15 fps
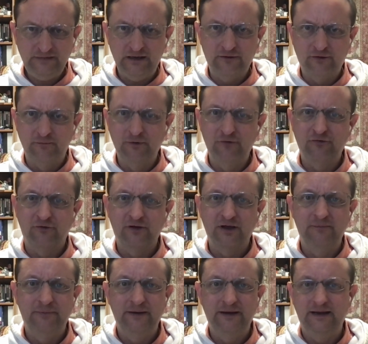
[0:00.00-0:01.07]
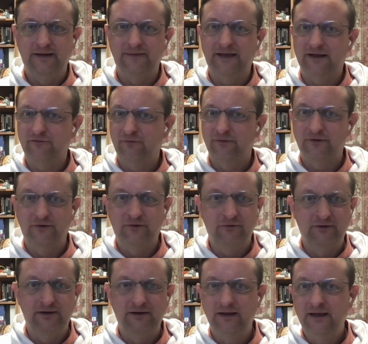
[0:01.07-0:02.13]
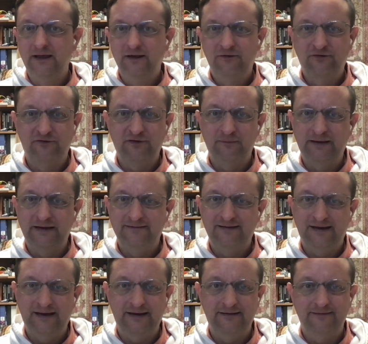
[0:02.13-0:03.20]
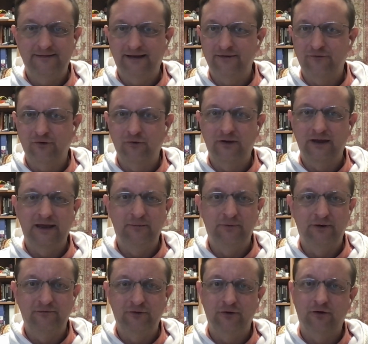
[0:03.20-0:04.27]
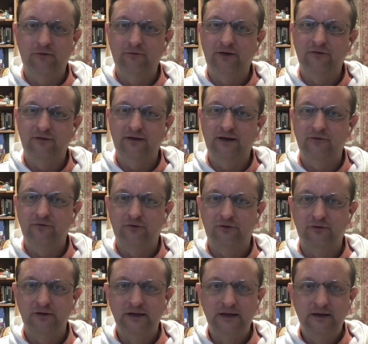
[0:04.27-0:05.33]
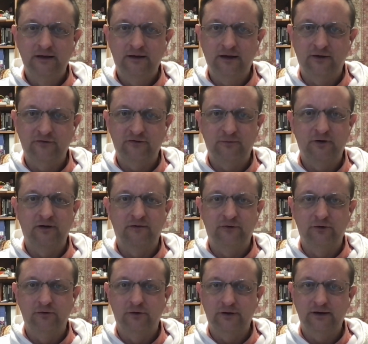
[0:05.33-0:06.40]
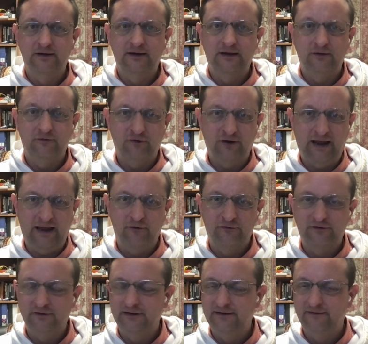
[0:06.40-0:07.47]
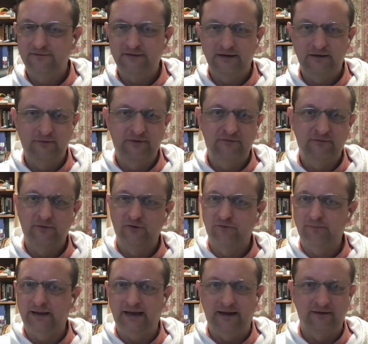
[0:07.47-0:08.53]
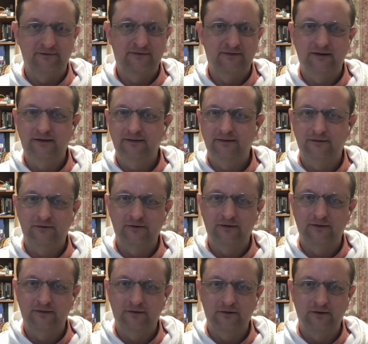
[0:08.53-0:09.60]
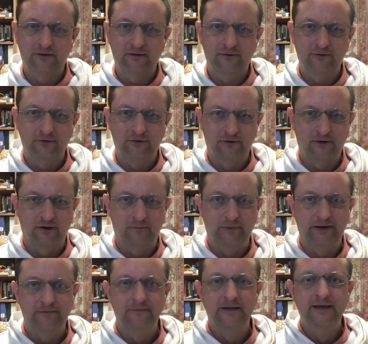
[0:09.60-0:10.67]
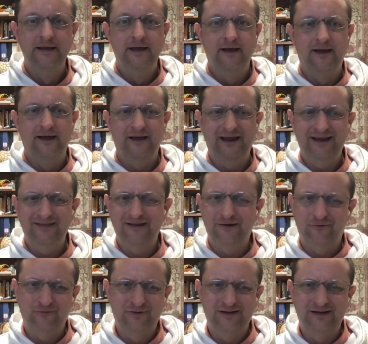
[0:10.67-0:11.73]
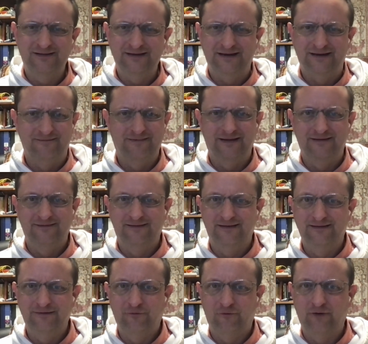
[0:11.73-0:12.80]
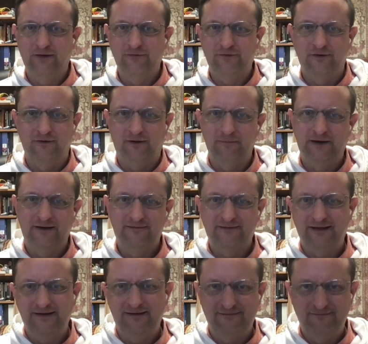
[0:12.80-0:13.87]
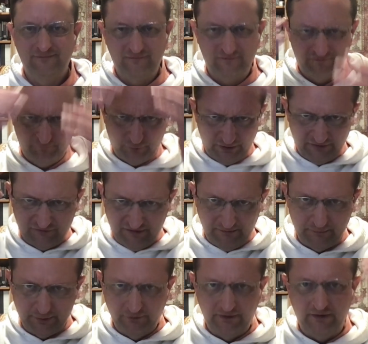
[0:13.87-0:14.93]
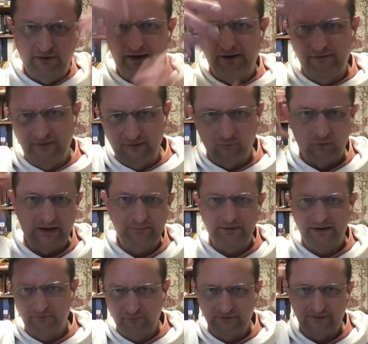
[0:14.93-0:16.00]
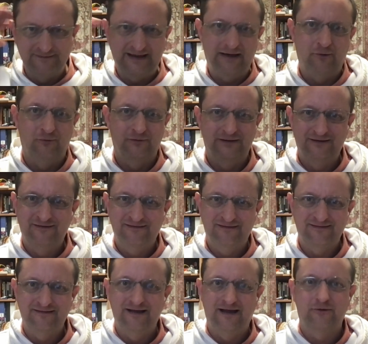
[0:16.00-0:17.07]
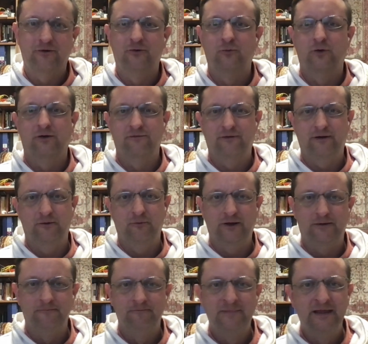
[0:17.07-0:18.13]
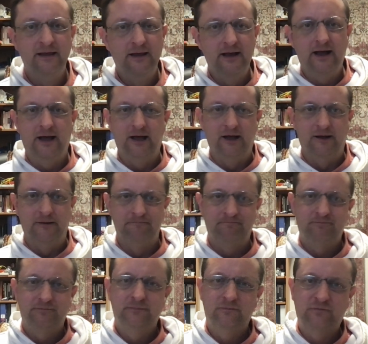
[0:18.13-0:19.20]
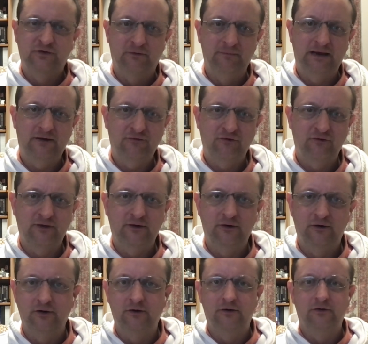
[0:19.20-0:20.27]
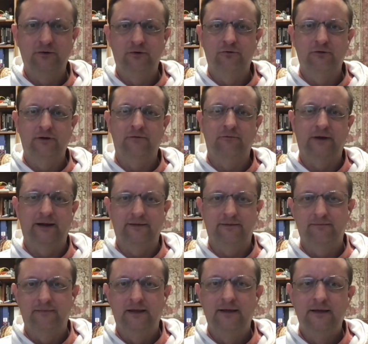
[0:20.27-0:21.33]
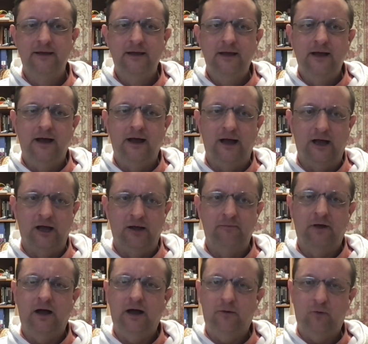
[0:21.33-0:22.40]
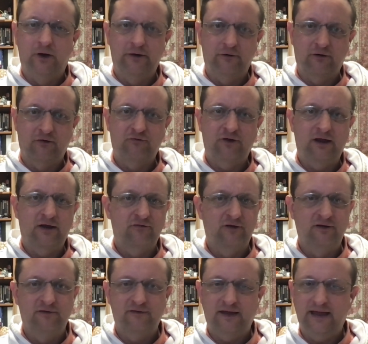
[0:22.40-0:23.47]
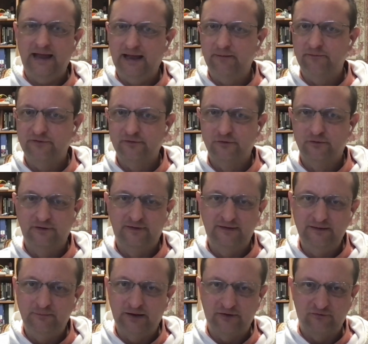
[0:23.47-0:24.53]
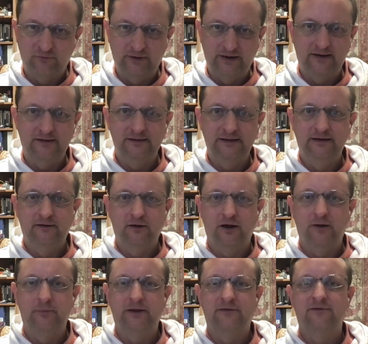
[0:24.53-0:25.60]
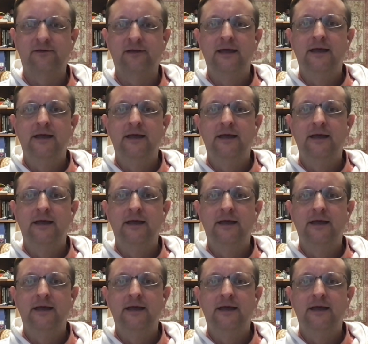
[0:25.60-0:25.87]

commercial company and that's what they're doing just to maintain it, that's okay. But if you're a residential customer, if you're looking to get your house cleaned, stay away from those pads. They're going to hurt your carpet, and they don't really clean. They leave a residue. I mean, it's like putting shampoo in your hair and then wiping it with a towel. It's just not going to work very well. So make sure that you're doing it right. Hot water extraction is absolutely the best way to clean carpets.